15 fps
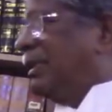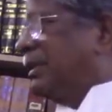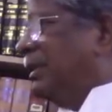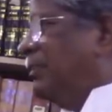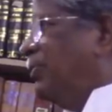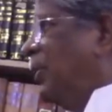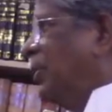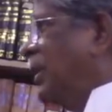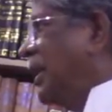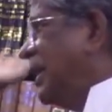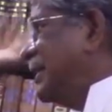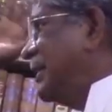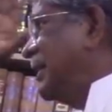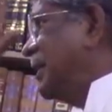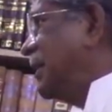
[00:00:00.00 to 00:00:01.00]
was found a
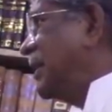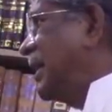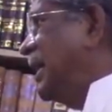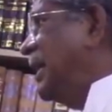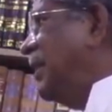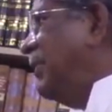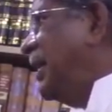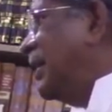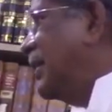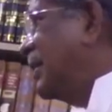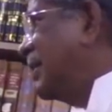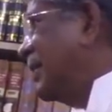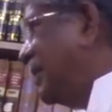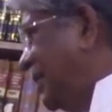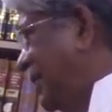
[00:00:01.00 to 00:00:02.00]
lesson running away.
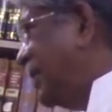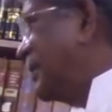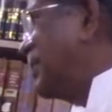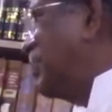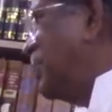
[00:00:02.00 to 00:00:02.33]
Yes,